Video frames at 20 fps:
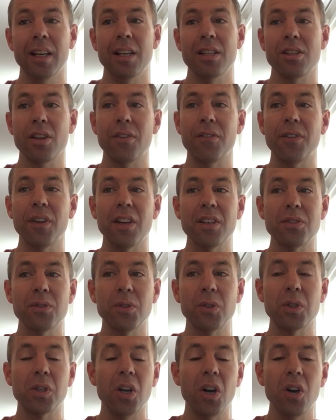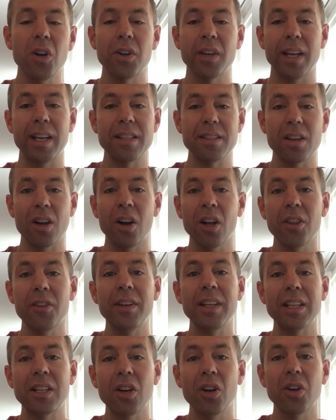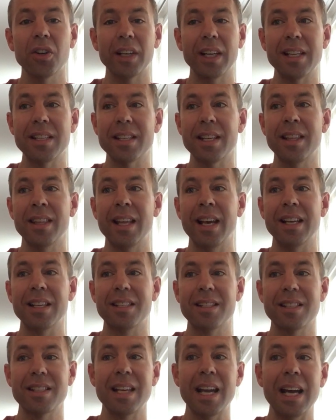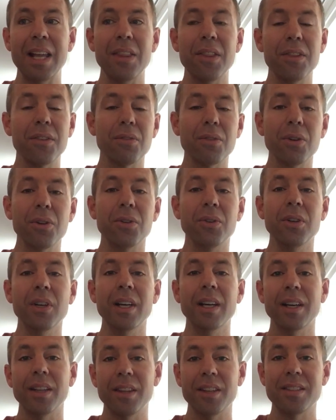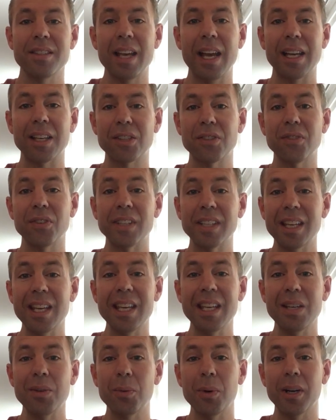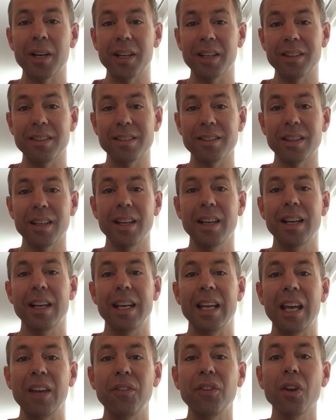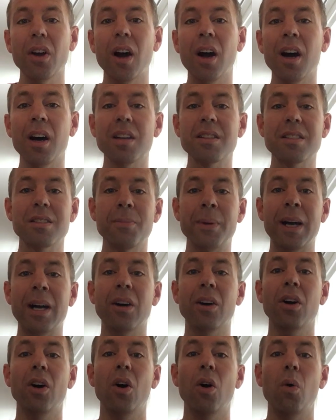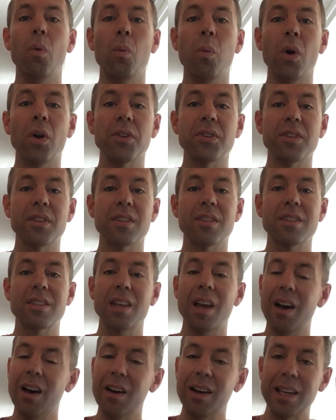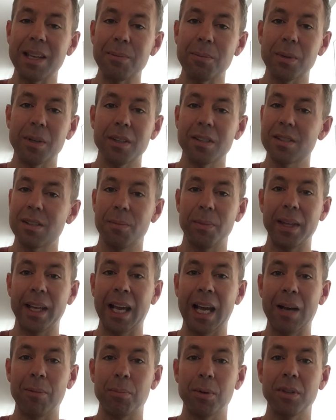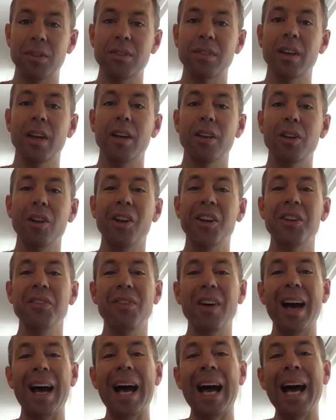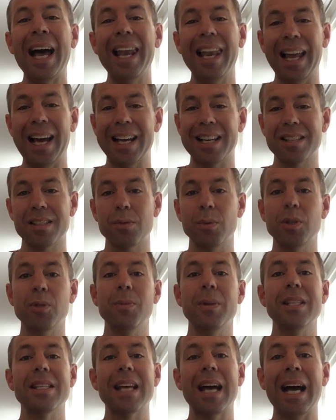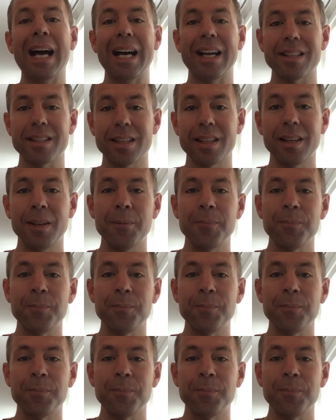So first of all, cognates. Are there any cognates in there? Scan through the text for key words. If you're asked about what time something happened, you're looking for alas, which means at.